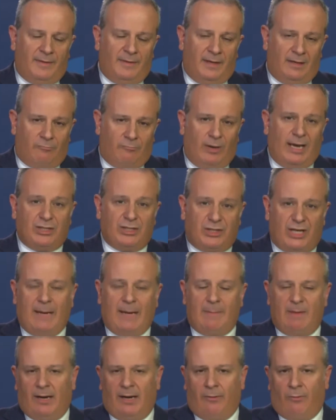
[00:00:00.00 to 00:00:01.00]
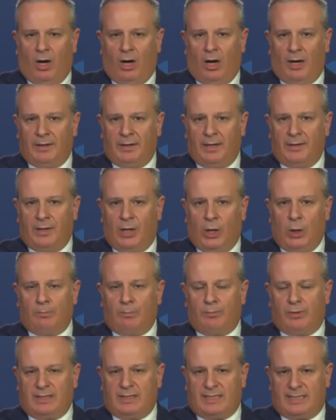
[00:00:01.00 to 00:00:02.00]
regime in Iran know
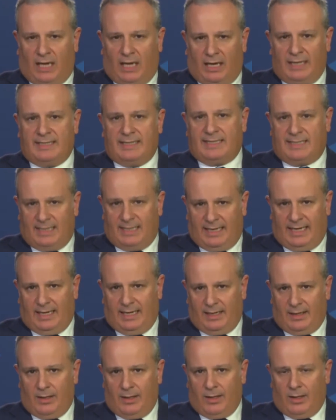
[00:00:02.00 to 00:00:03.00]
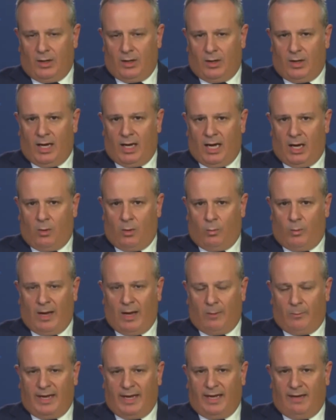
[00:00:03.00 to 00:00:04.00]
precisely
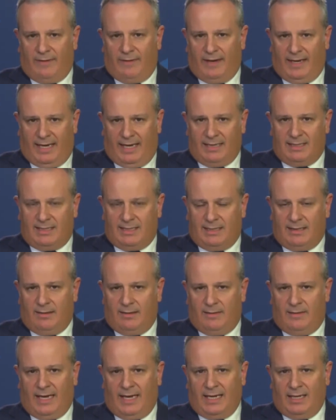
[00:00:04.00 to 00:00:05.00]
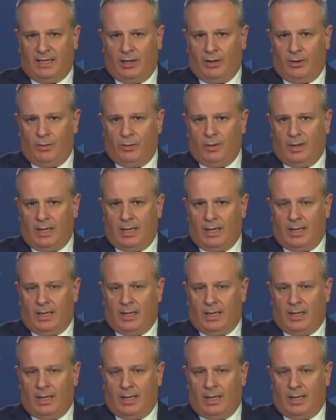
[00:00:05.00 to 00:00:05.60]
where we have hit. They know